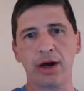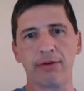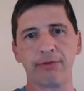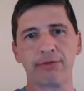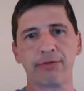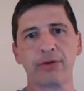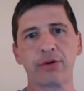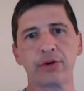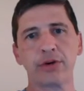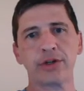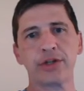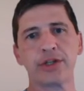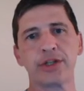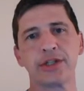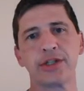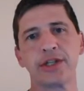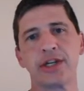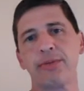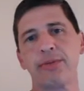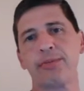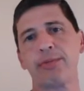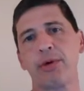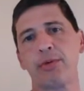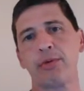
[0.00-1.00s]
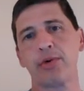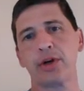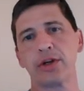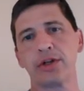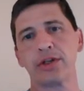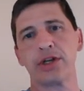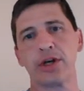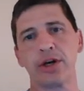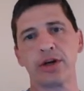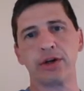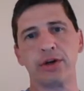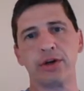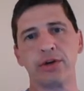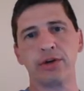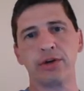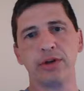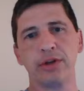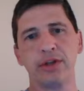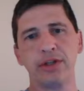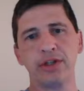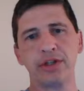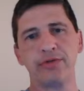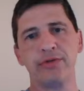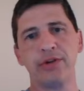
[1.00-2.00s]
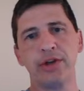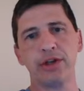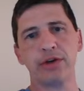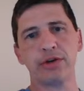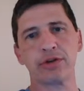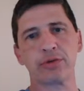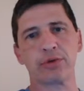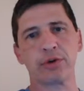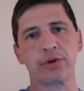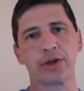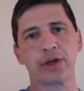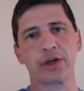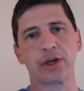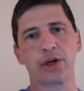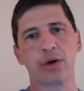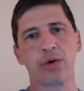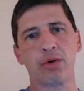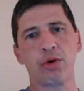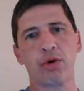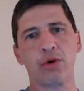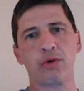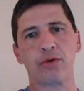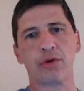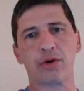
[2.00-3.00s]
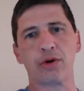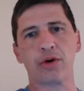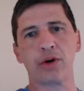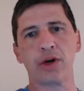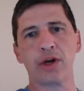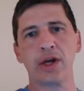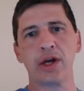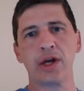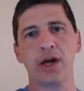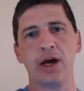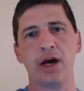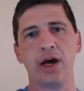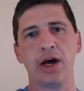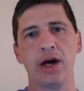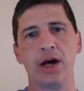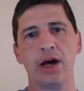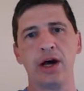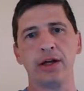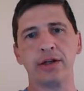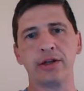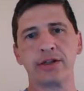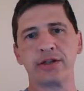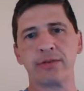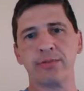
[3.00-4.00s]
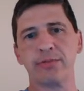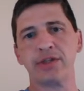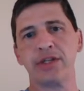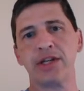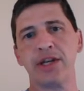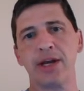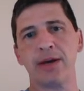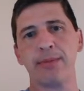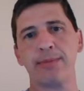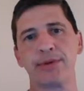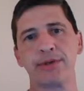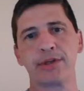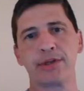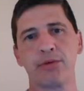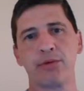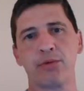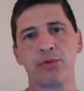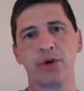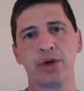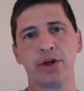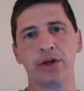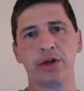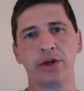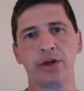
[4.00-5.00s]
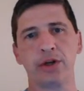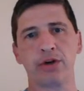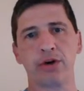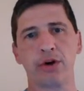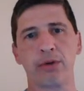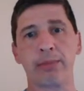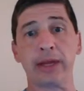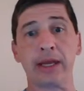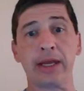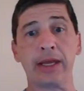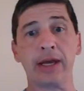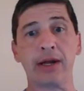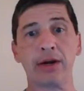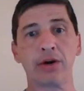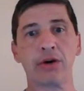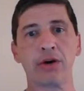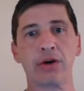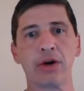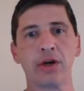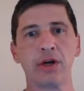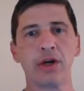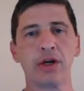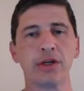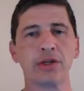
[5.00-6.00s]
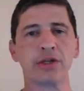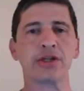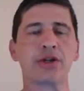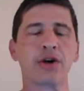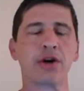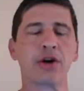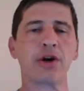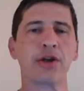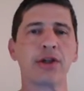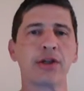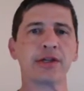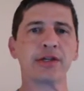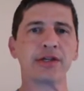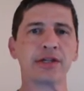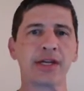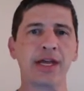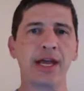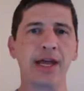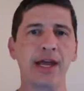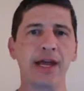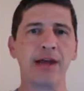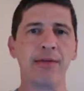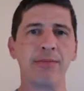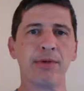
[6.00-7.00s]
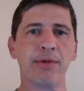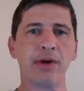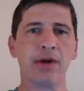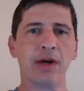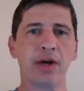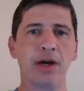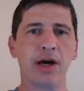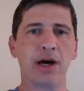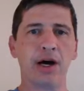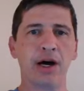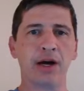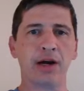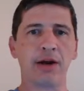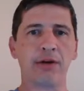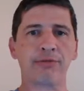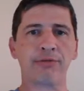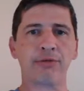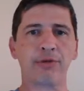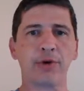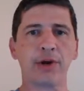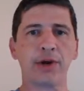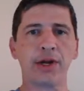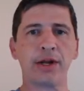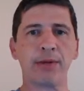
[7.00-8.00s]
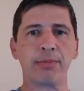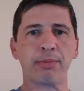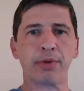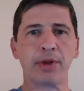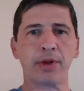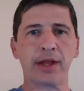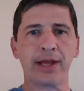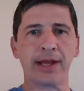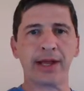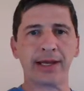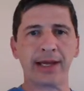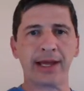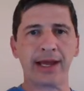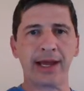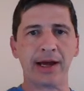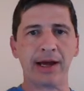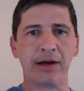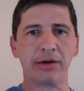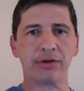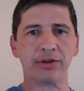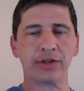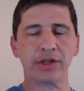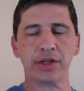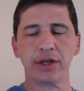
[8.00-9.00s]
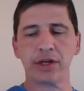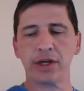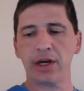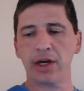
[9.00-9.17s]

first tip I want to tell you, this video is really to go over some tips when you're a beginner starting this game on a free-to-play account.